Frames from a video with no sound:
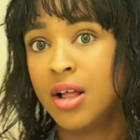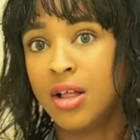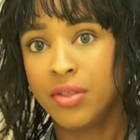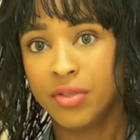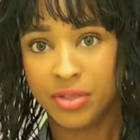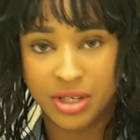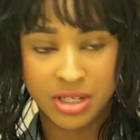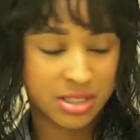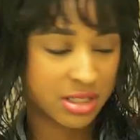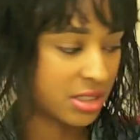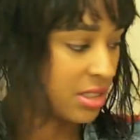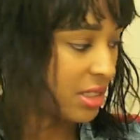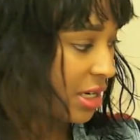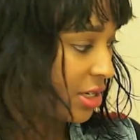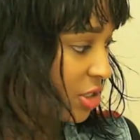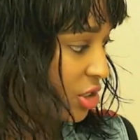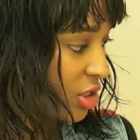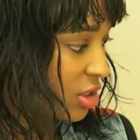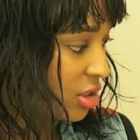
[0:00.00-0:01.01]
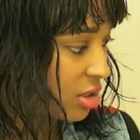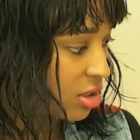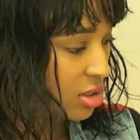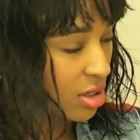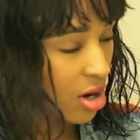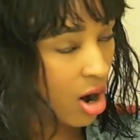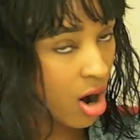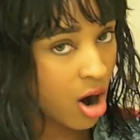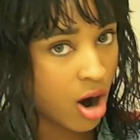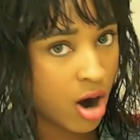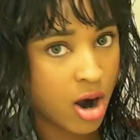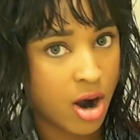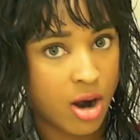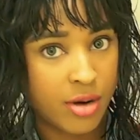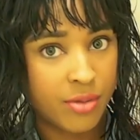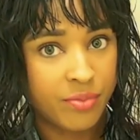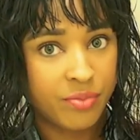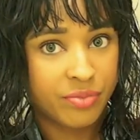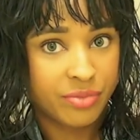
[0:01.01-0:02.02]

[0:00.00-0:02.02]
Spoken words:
these extensions are